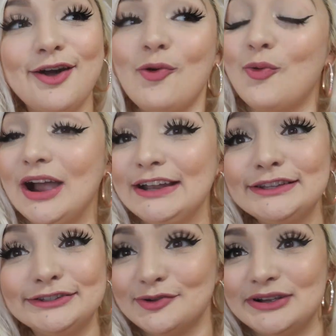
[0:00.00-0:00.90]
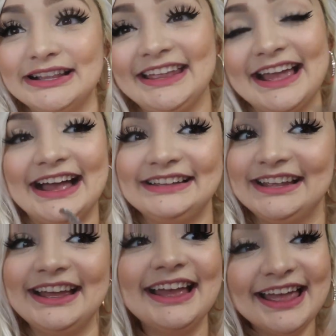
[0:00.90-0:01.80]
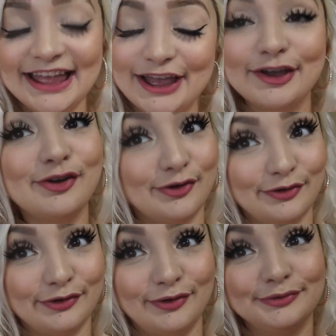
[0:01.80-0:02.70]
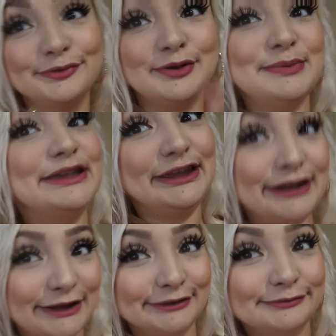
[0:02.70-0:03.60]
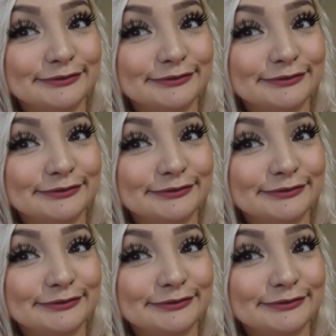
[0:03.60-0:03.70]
white is so clean i girl we be eating